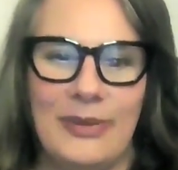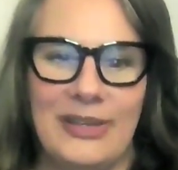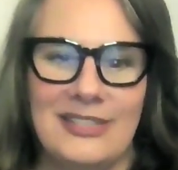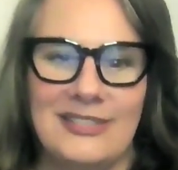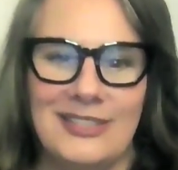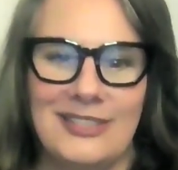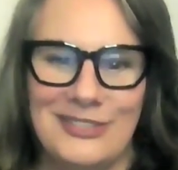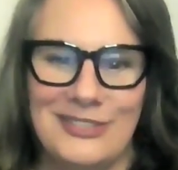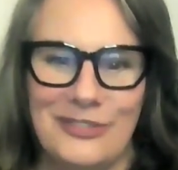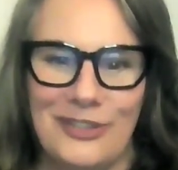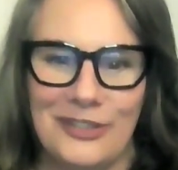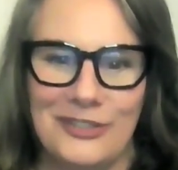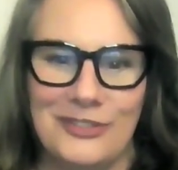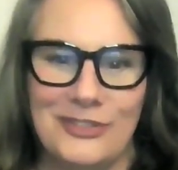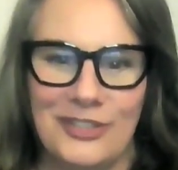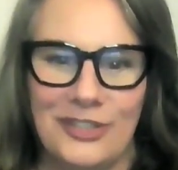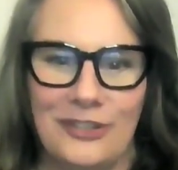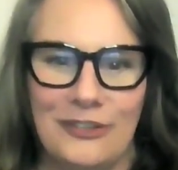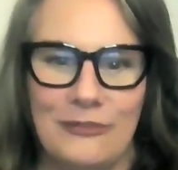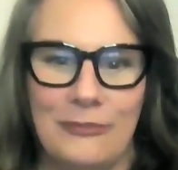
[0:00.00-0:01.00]
basic
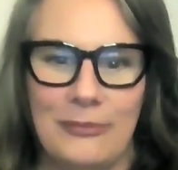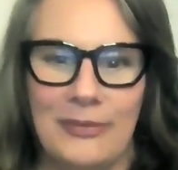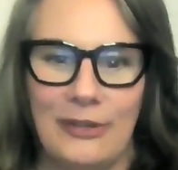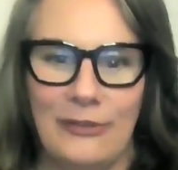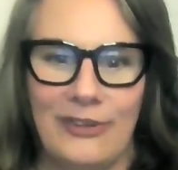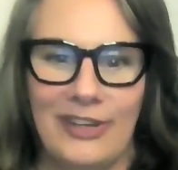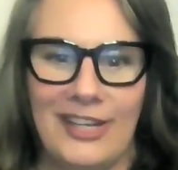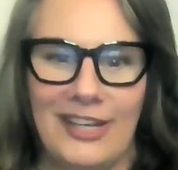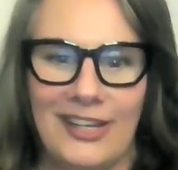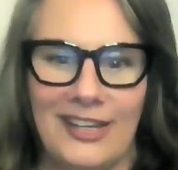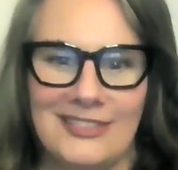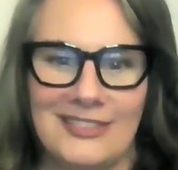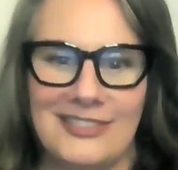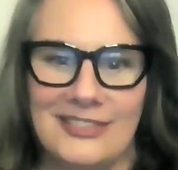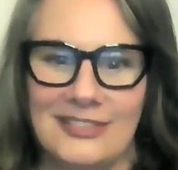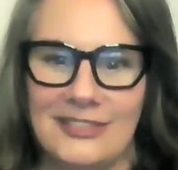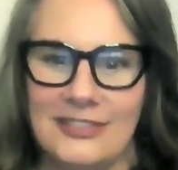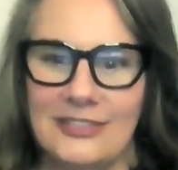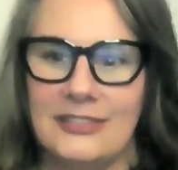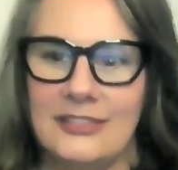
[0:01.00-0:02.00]
structure of my
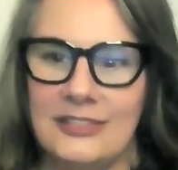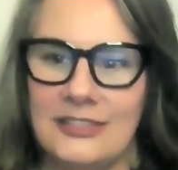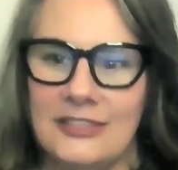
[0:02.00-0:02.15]
readings.